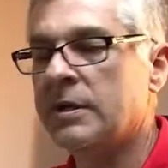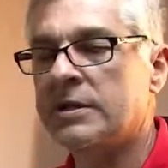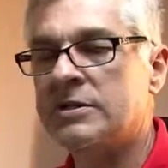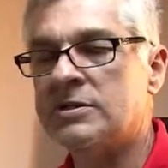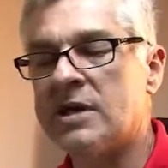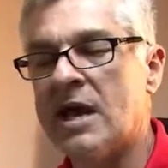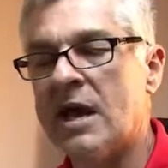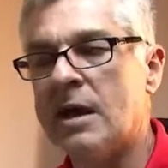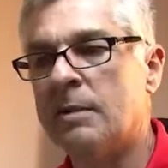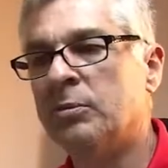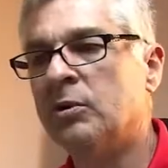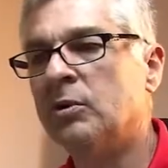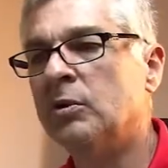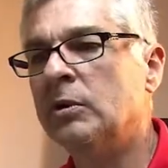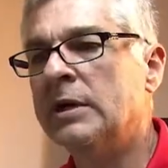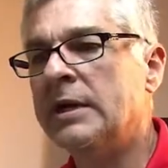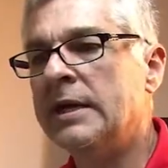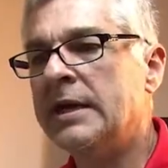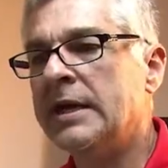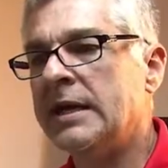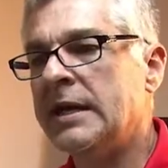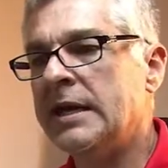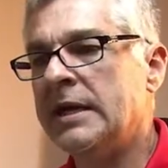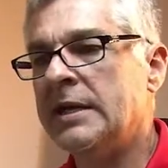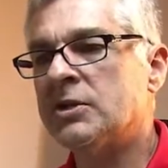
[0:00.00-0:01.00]
example
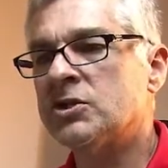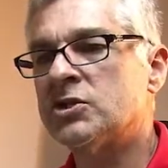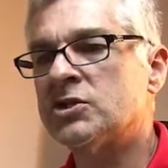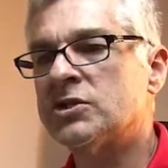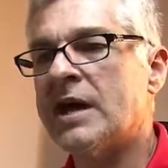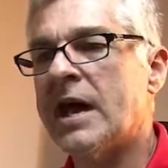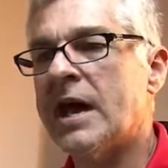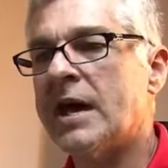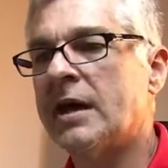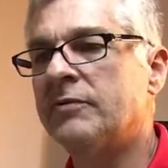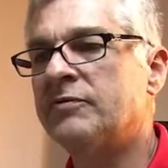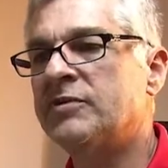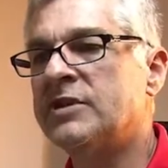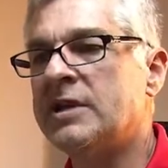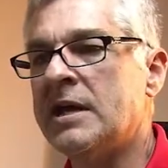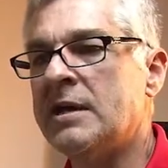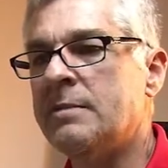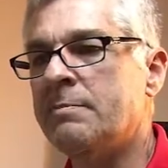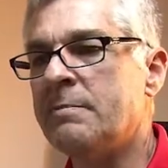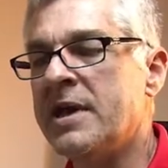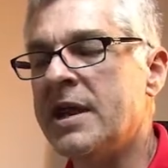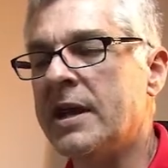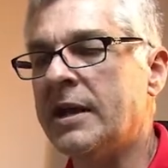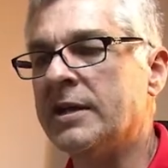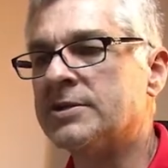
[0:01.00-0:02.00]
inside of
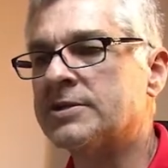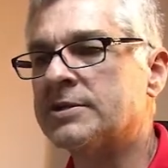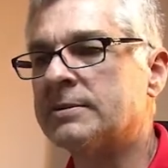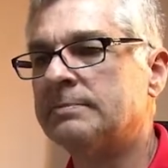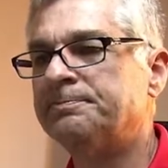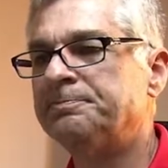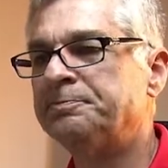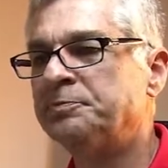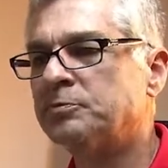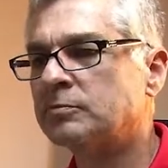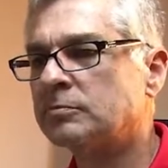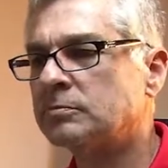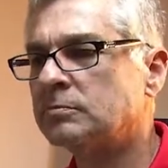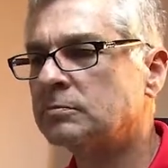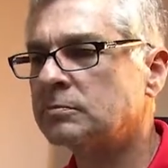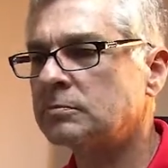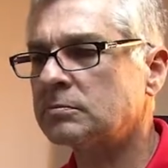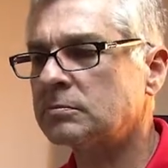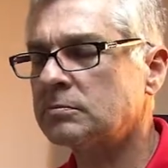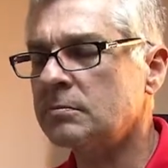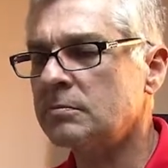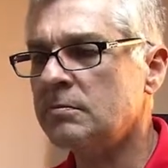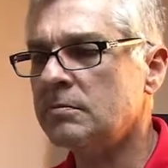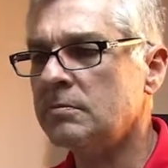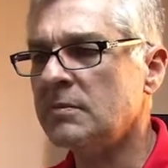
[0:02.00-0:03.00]
10 minutes.
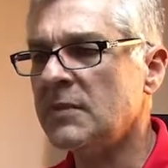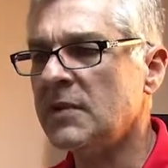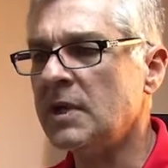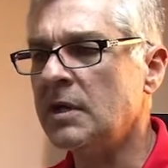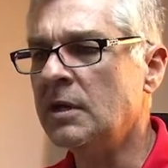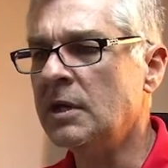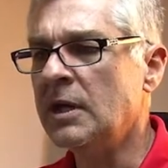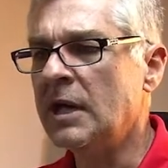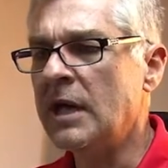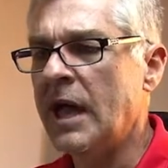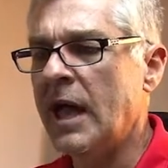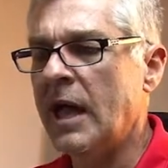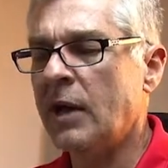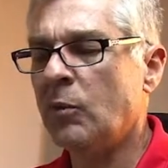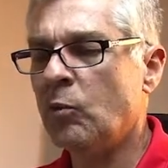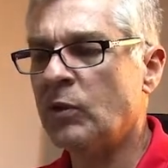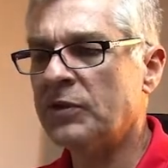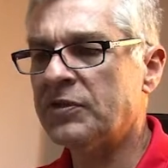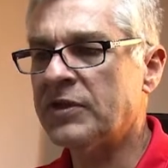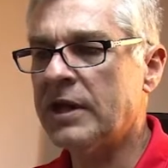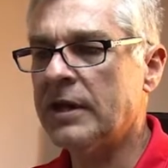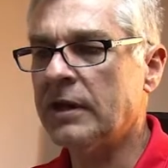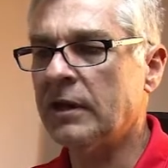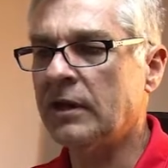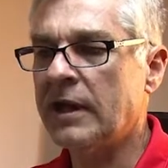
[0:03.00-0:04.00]
And
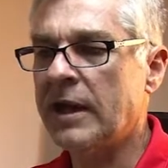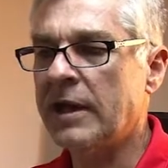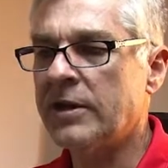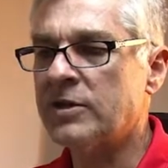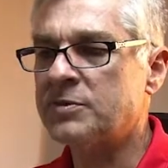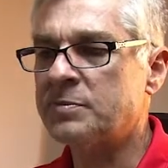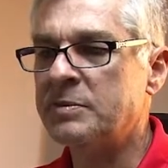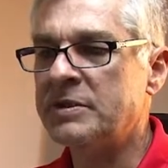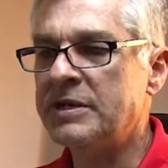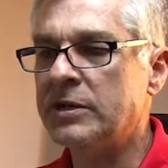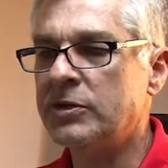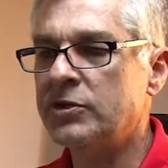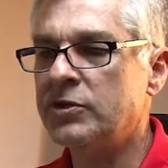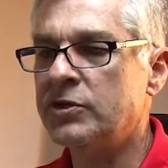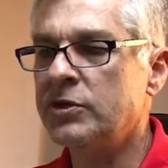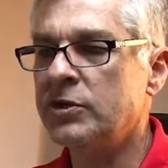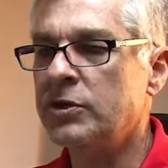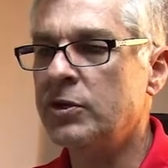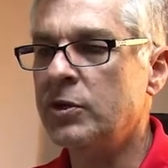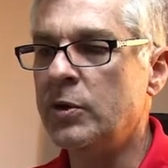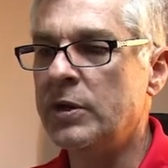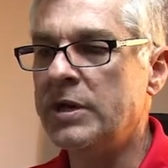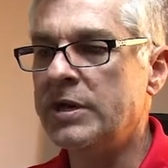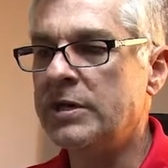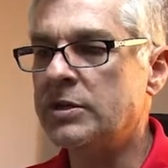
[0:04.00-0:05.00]
what that allows me to
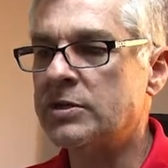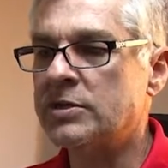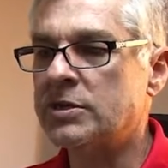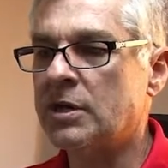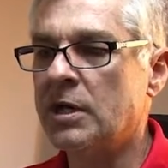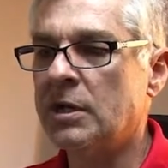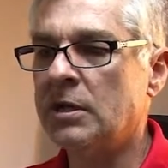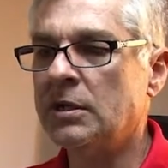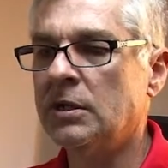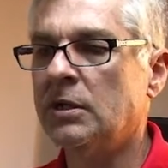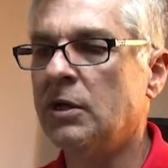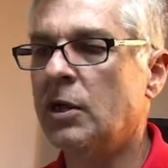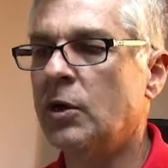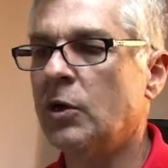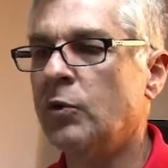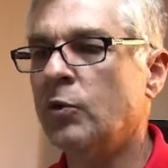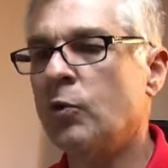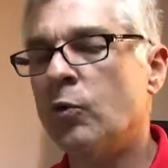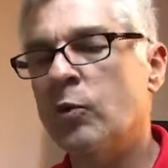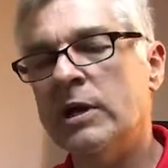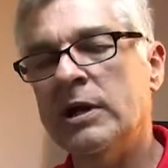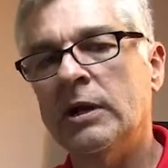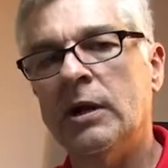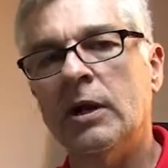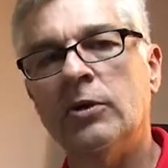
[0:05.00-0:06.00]
do is unload,
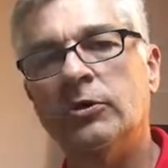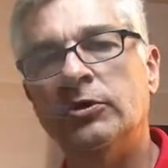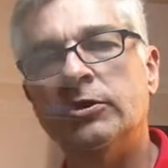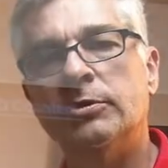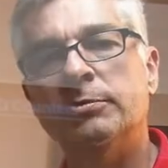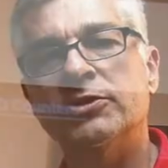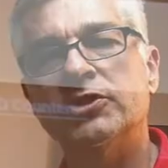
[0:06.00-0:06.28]
reload the